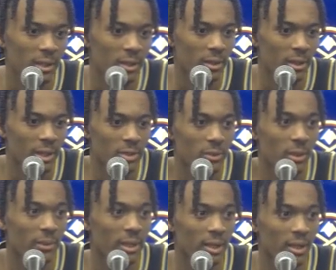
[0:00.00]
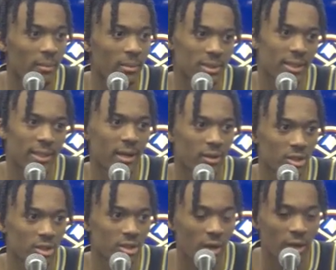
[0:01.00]
You know, that's why we need to come and sit down and
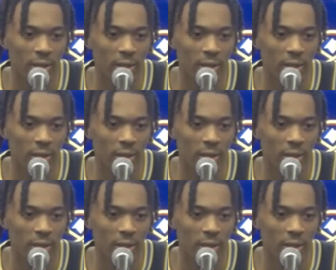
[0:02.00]
talk.